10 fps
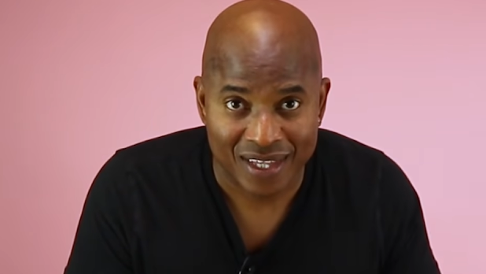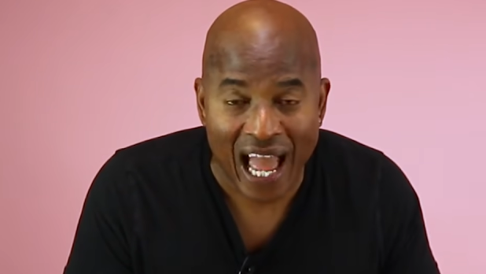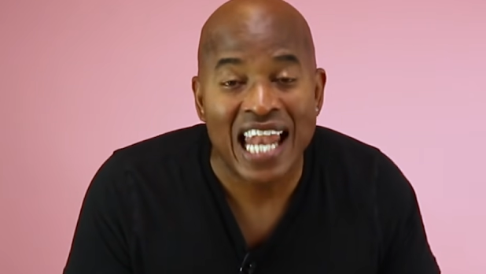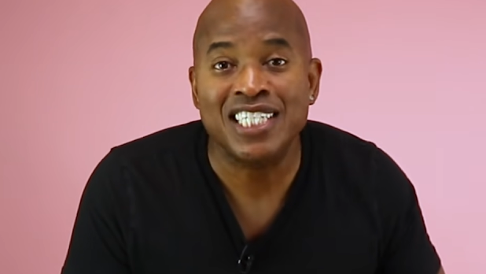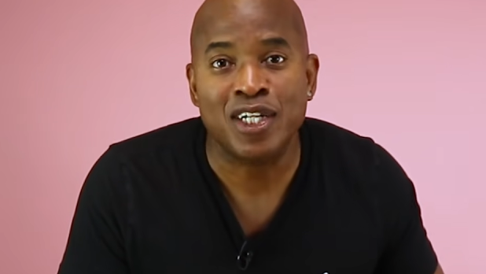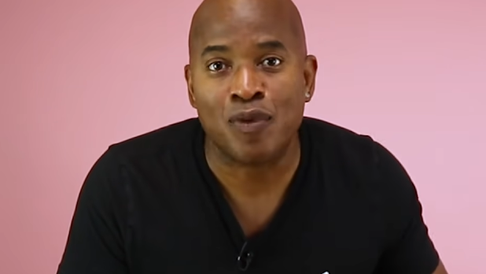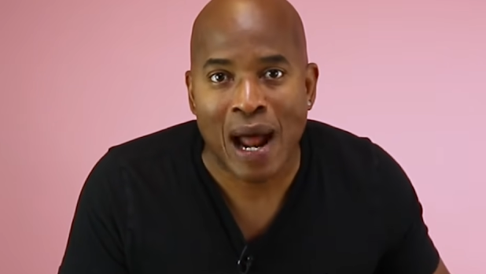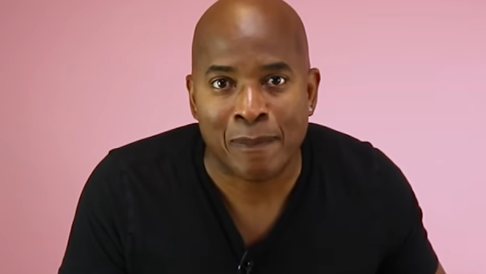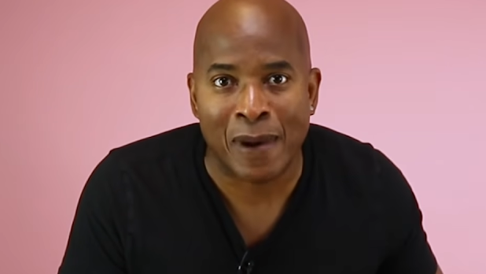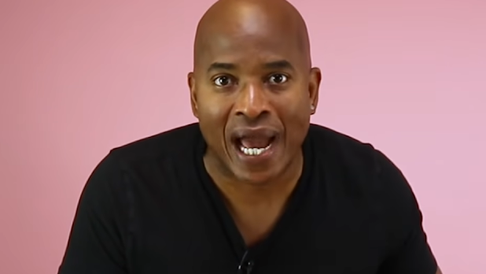I listen to
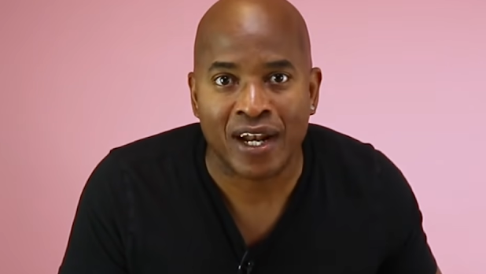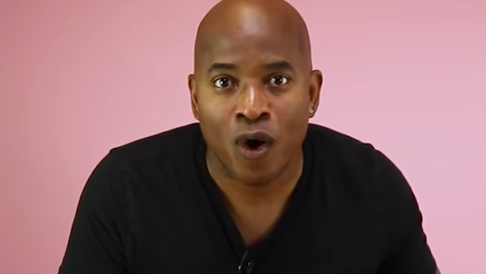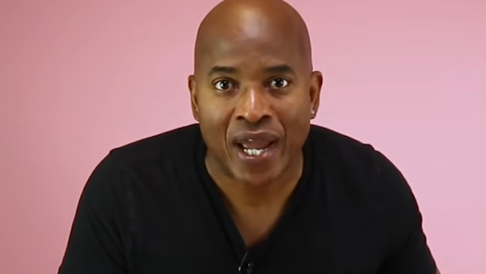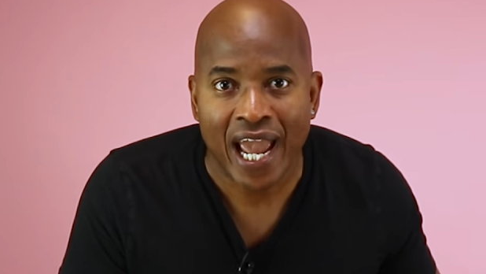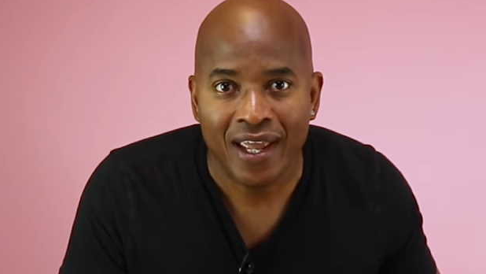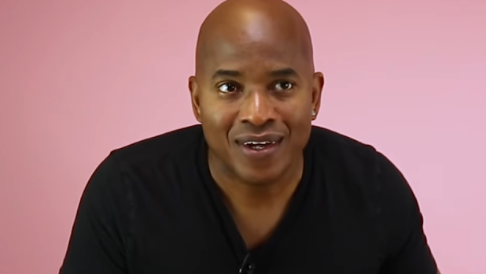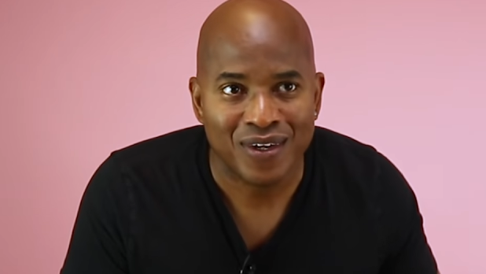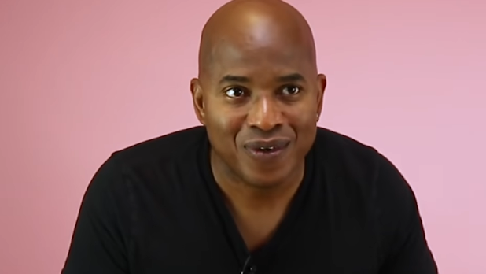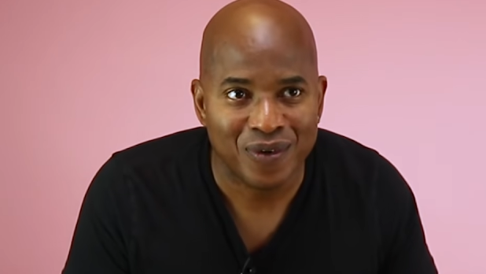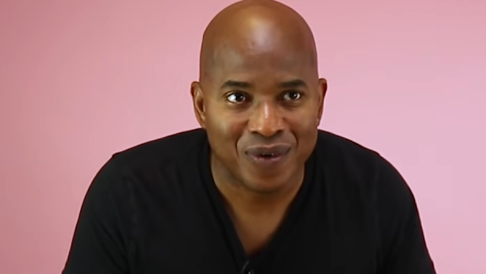rap, man, okay?
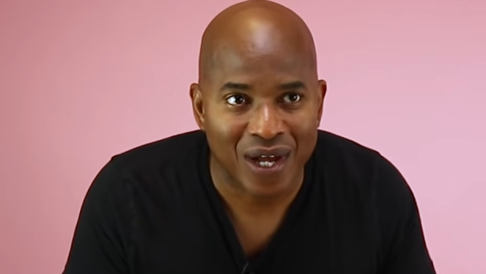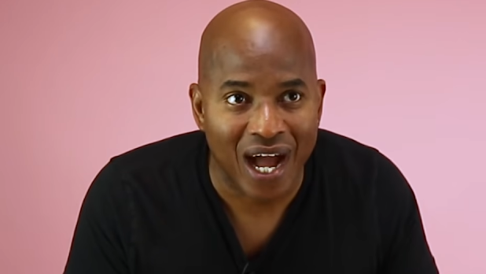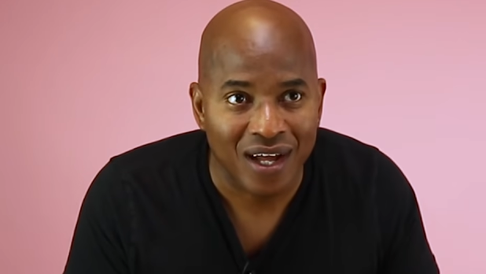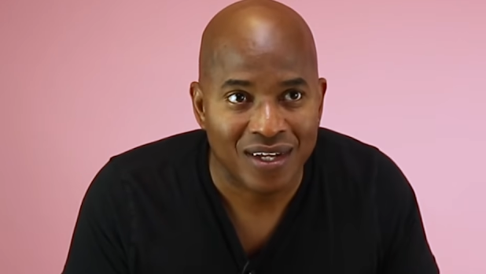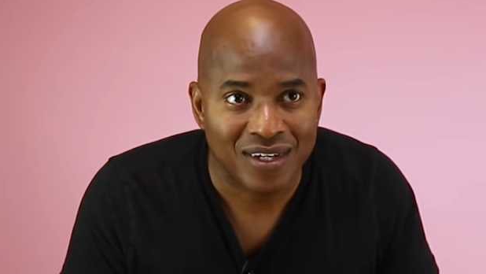Huh?